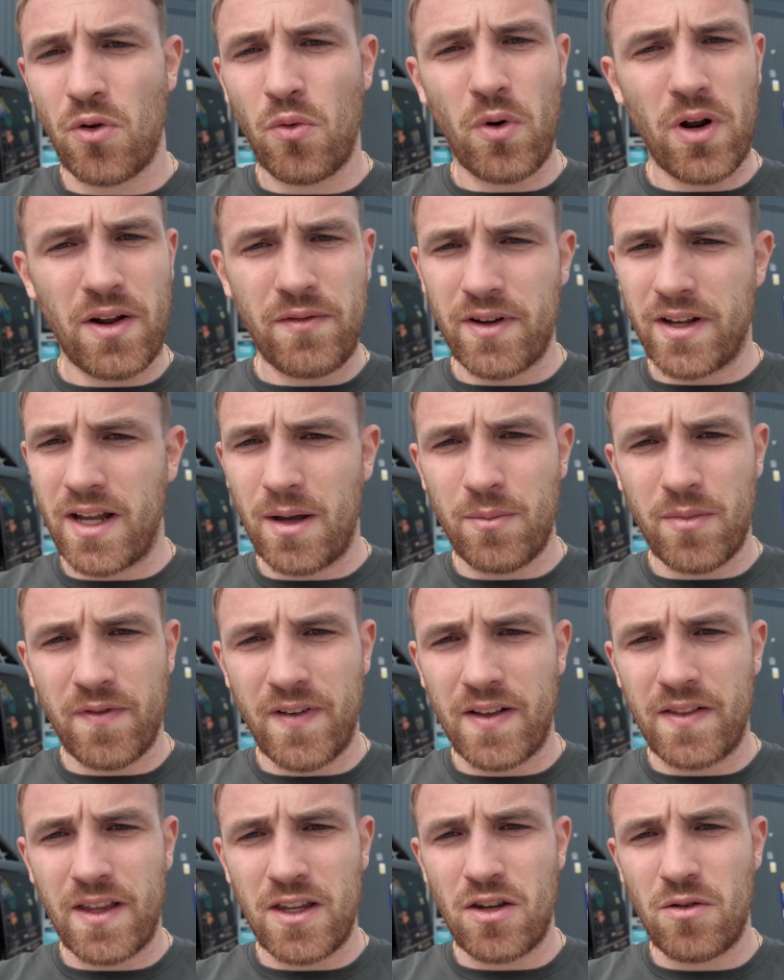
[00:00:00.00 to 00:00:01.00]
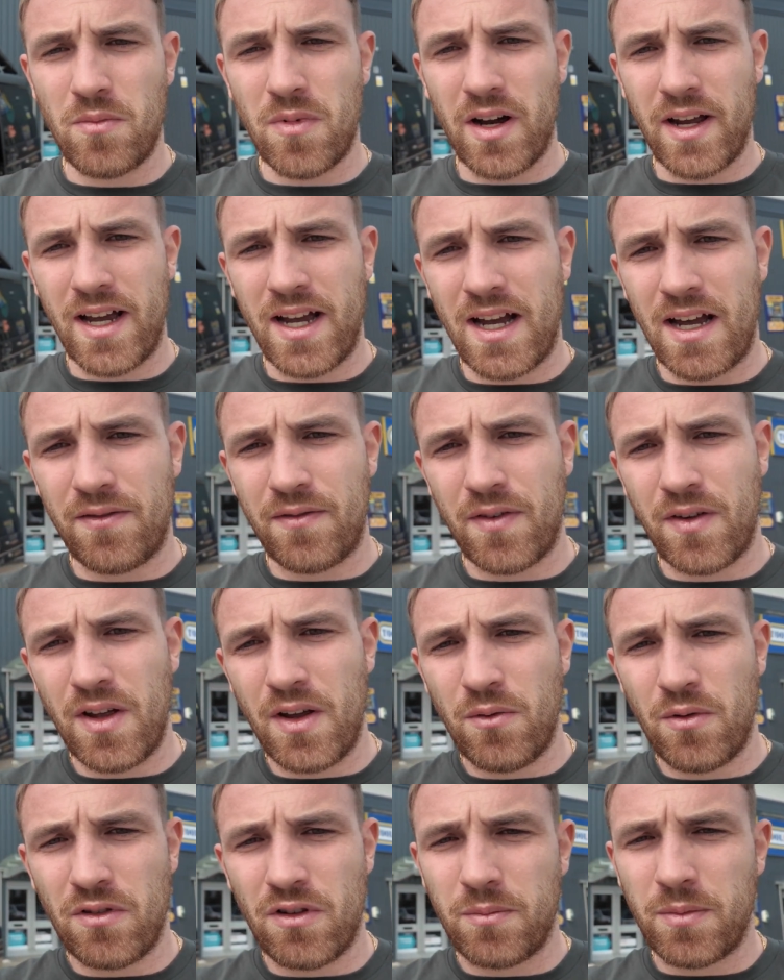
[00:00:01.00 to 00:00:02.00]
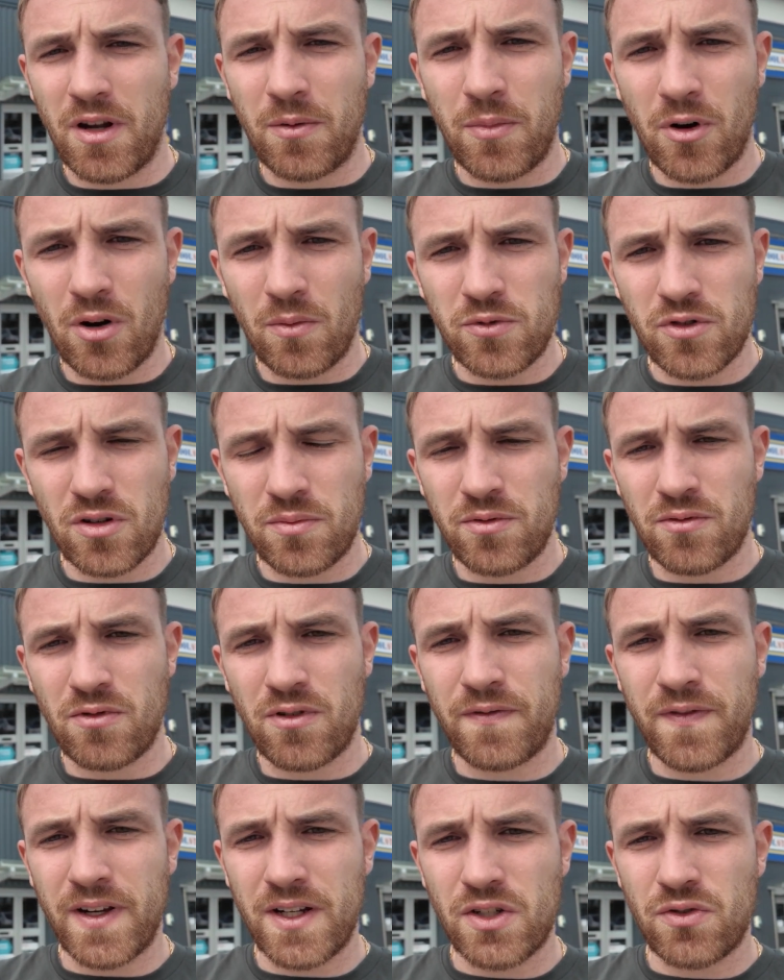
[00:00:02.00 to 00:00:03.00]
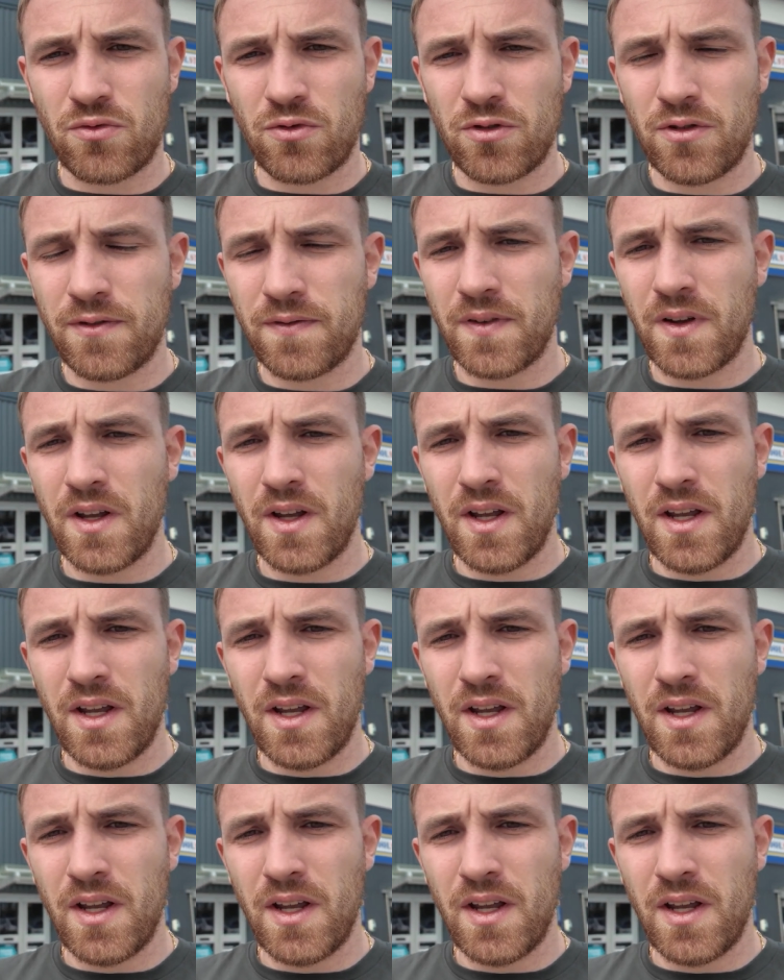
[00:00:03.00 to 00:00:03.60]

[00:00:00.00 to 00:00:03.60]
whatever camper van that you might have, whether it be a pop top or a fixed roof.